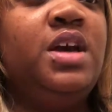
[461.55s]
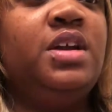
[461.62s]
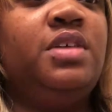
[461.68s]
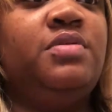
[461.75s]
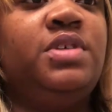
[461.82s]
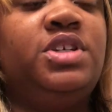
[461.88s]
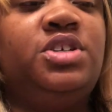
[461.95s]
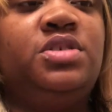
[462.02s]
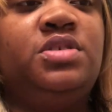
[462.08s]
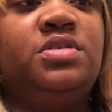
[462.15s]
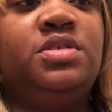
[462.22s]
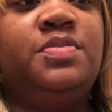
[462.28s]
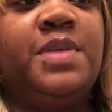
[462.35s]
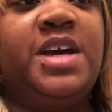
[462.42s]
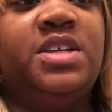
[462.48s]
Now what you
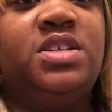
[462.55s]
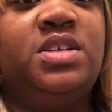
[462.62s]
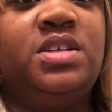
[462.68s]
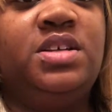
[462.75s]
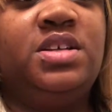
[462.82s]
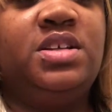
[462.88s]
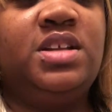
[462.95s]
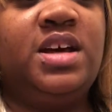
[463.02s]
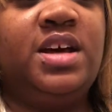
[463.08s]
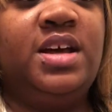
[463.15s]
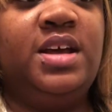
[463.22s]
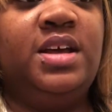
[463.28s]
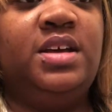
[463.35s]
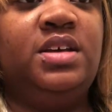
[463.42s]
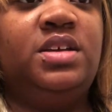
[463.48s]
do is basically is
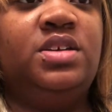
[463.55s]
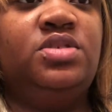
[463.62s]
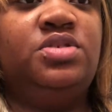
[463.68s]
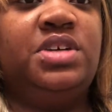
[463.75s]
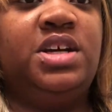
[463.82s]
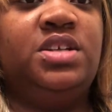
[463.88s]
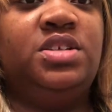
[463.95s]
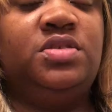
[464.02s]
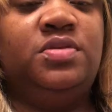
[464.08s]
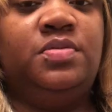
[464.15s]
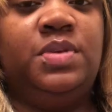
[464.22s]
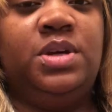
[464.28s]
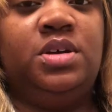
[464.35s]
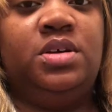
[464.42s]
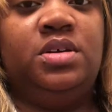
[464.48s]
like you try to
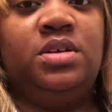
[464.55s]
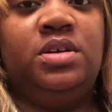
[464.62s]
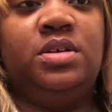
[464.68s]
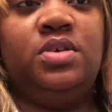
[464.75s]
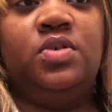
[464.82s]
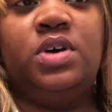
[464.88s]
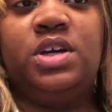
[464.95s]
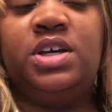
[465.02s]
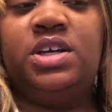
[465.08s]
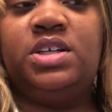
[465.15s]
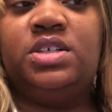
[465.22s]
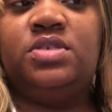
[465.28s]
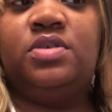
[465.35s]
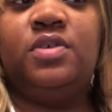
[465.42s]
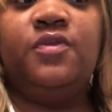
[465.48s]
build an
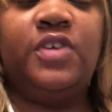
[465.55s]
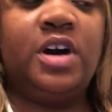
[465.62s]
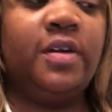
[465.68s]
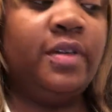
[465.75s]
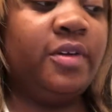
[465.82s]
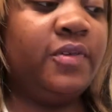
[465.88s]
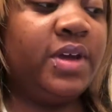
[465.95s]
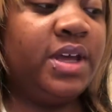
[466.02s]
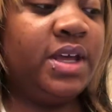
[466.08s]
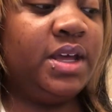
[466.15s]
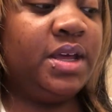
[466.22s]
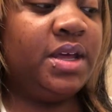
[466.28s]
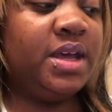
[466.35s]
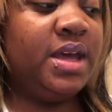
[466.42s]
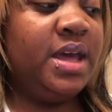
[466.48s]
audience or a
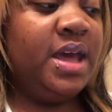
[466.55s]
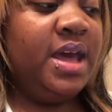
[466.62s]
following,